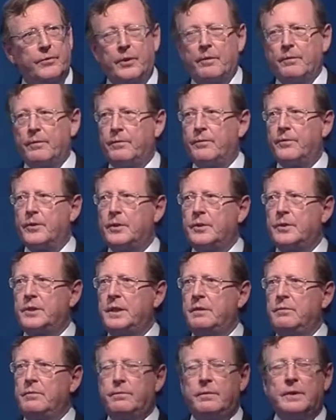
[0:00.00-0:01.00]

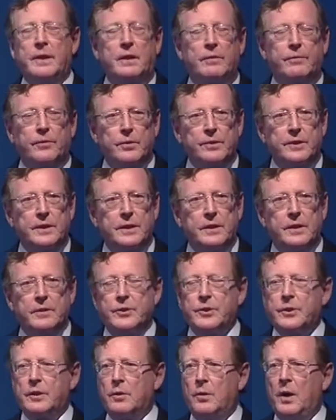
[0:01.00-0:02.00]
13, nearly 14
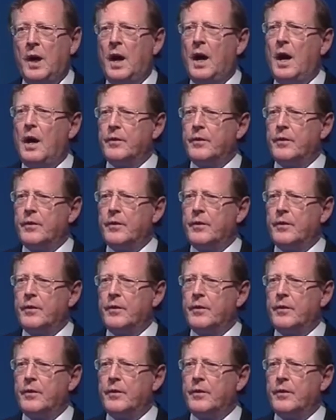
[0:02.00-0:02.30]
years ago,